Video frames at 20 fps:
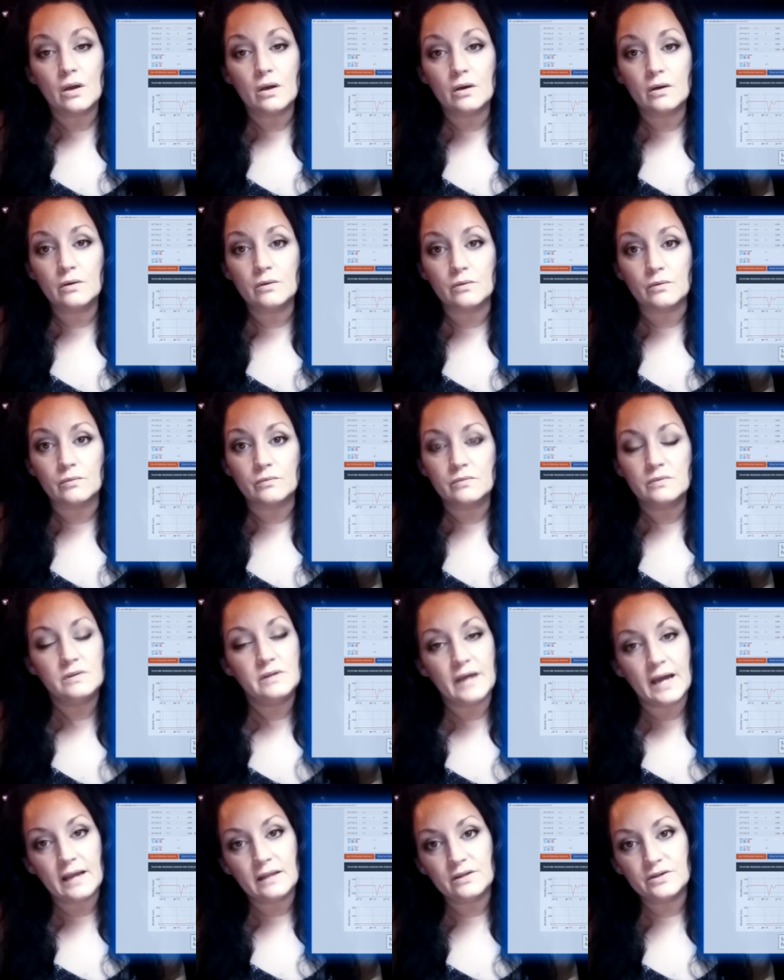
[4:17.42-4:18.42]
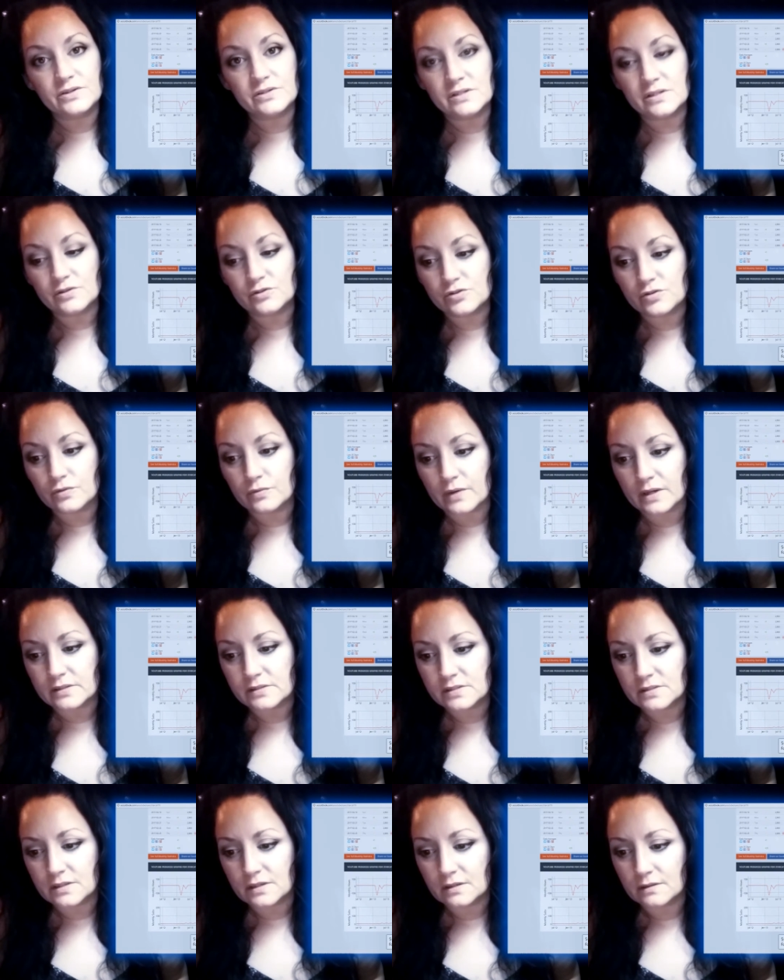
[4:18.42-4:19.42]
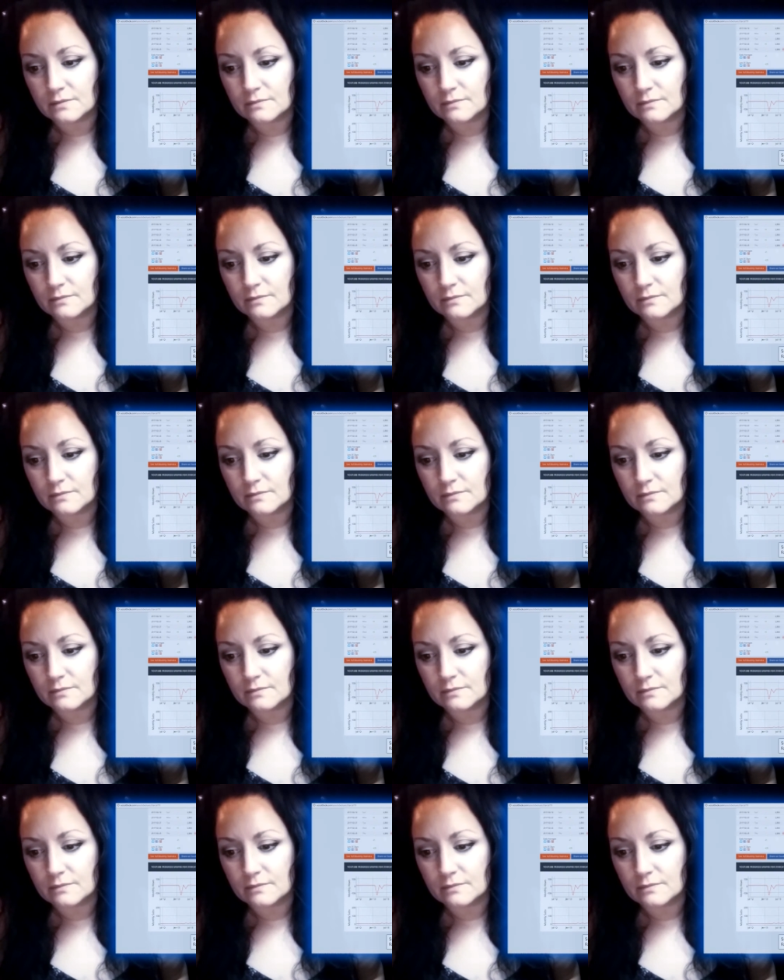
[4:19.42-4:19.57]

Oh, that looks interesting.